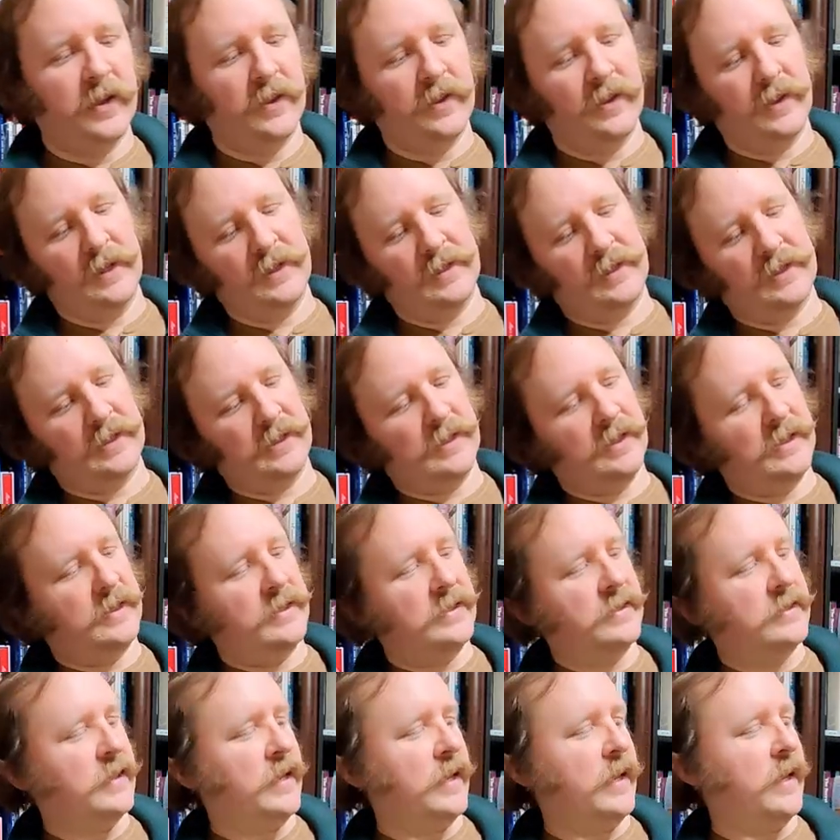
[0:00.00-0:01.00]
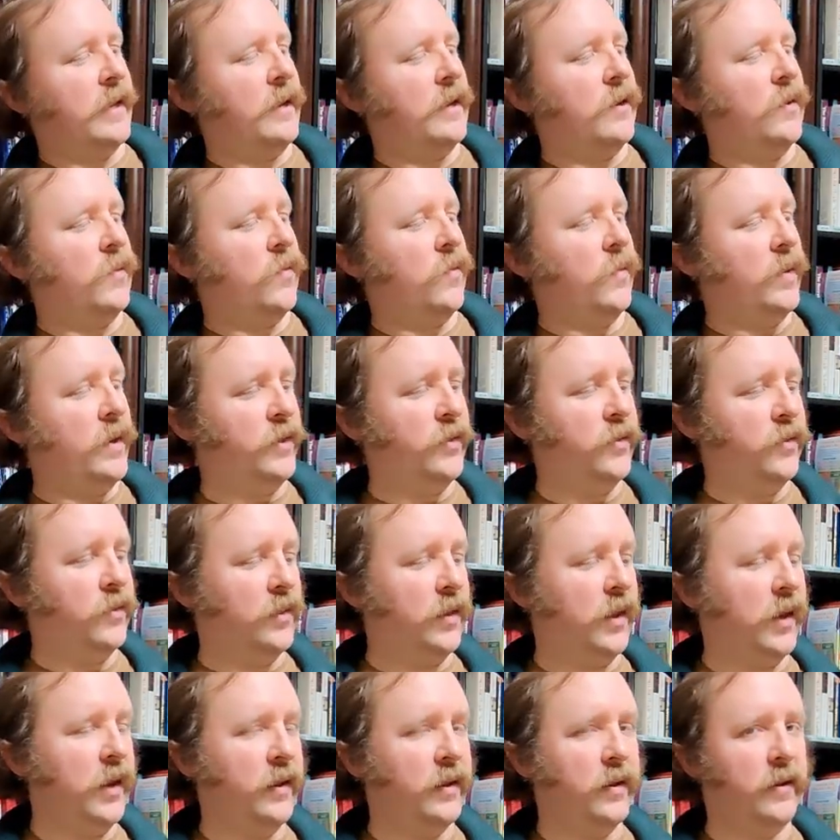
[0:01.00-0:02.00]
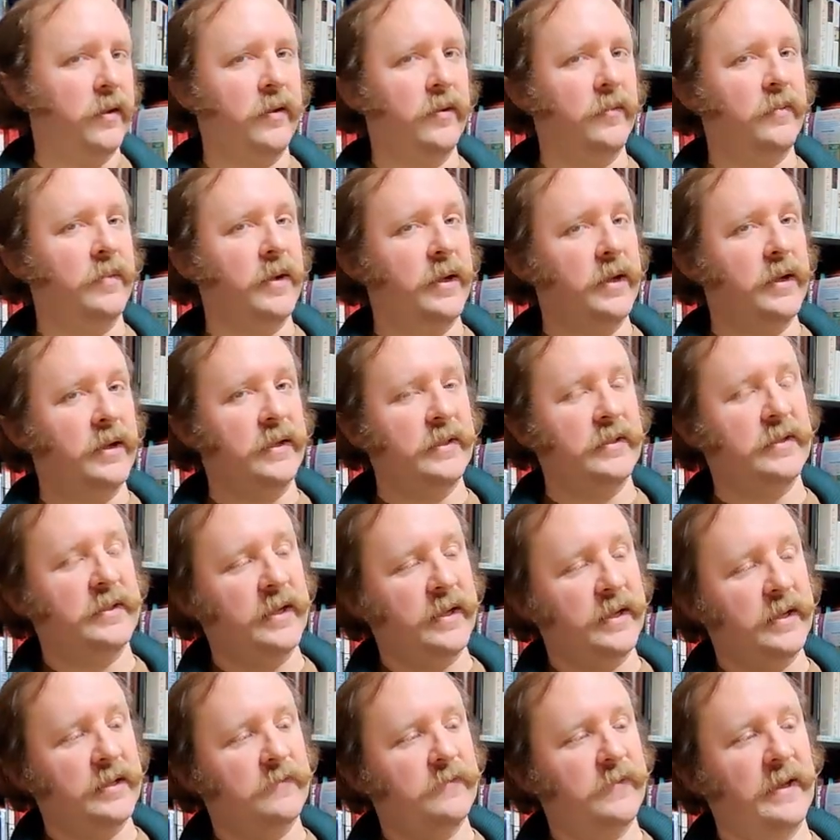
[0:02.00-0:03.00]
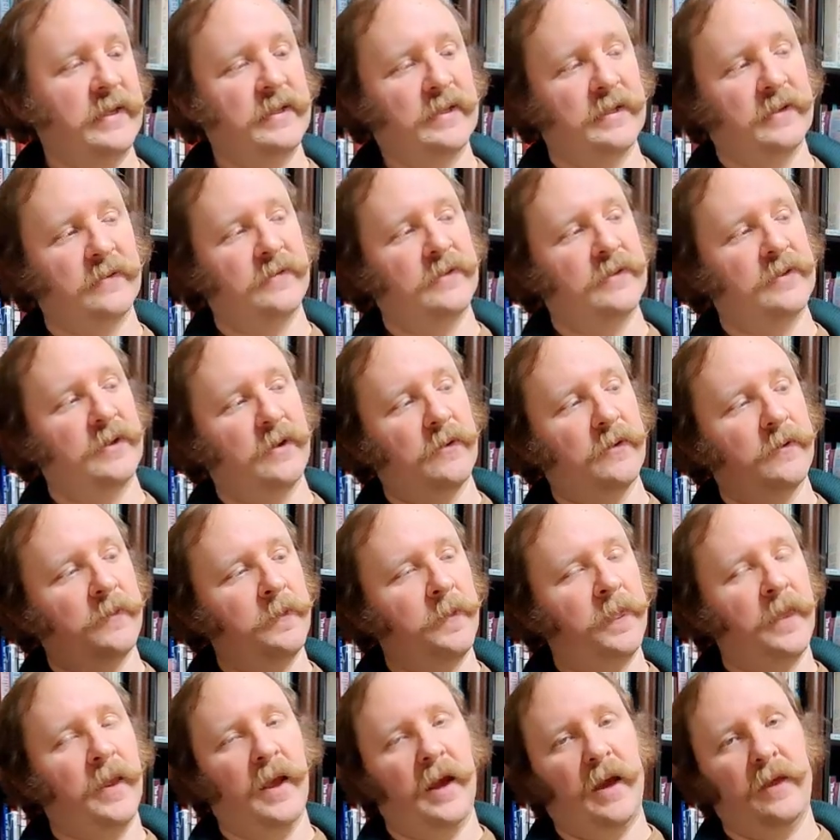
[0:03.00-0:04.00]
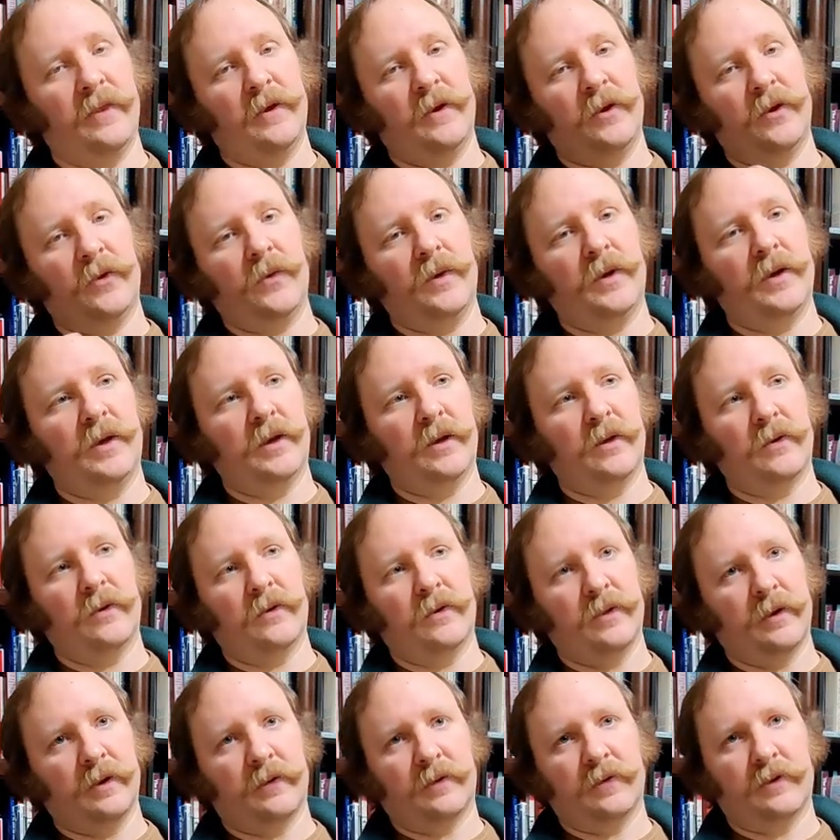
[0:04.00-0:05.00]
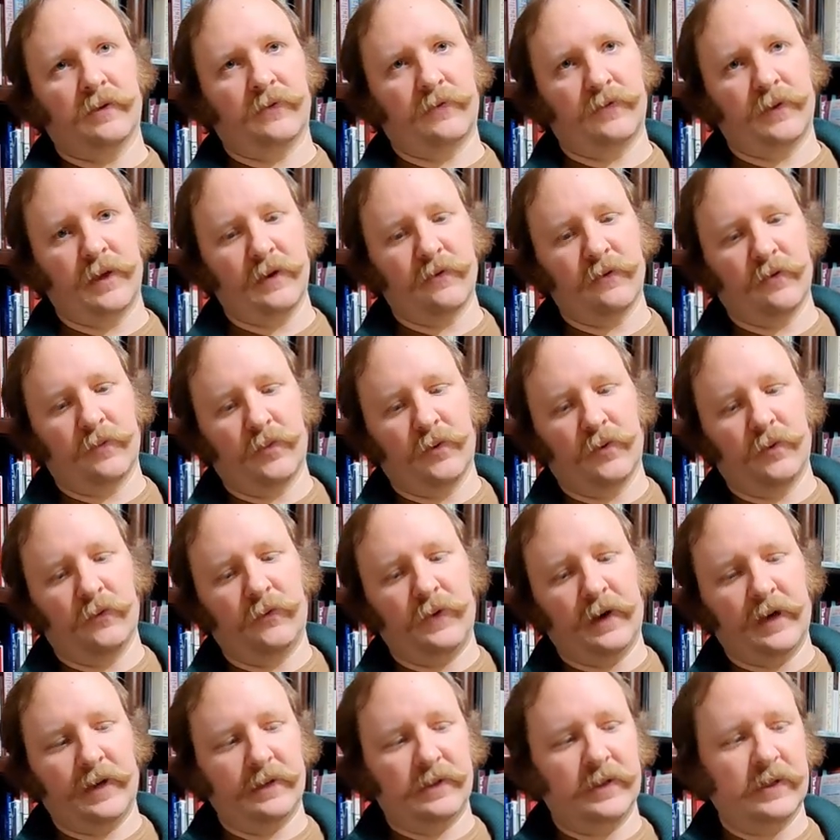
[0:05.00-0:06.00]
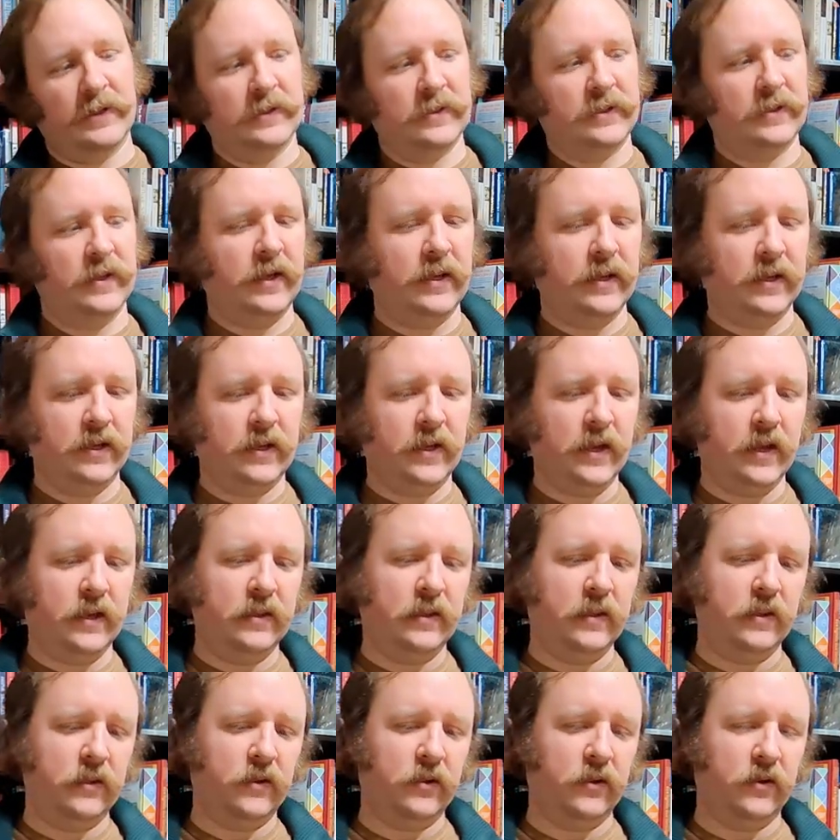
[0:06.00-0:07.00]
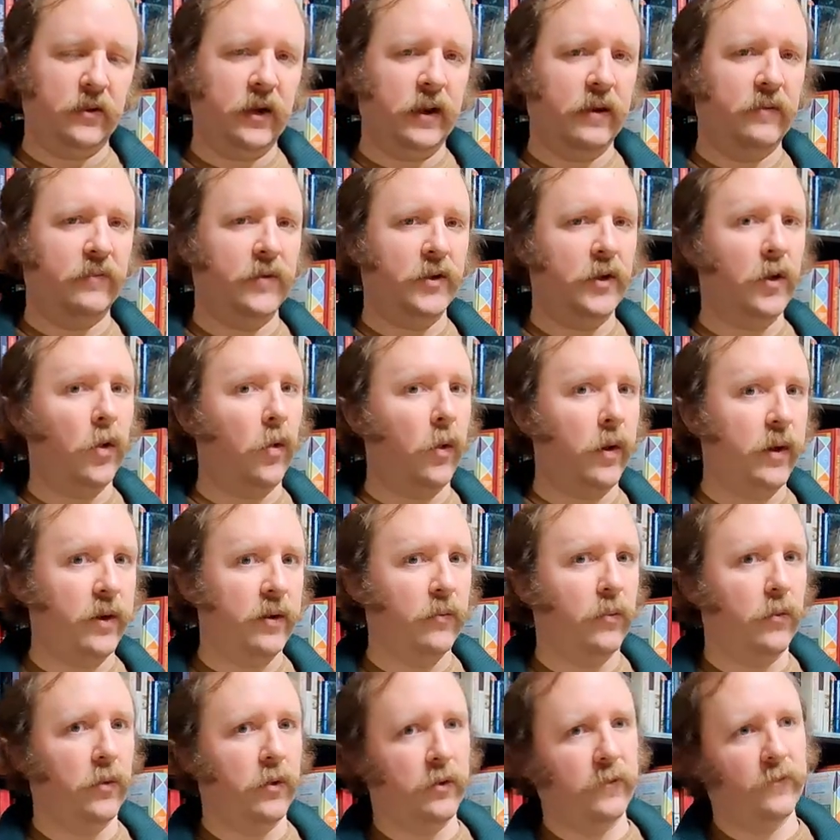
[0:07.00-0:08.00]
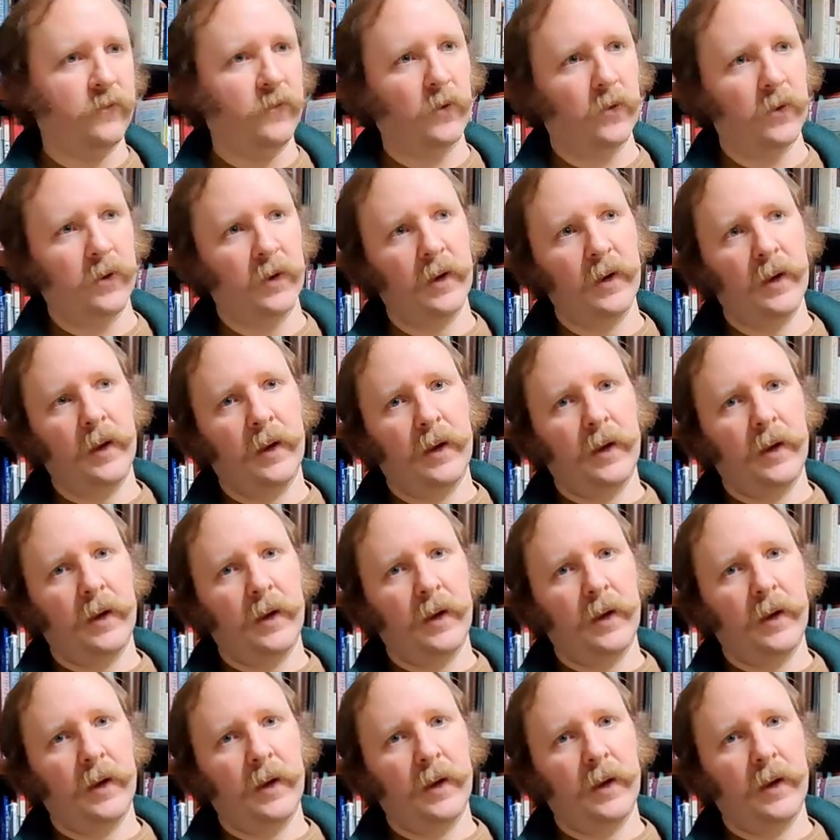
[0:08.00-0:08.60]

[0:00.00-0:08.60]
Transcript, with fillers: This is a winter lager, but it does say it's festive, so and the ingredient or the, the flavor profile does indicate that they're kind of going more for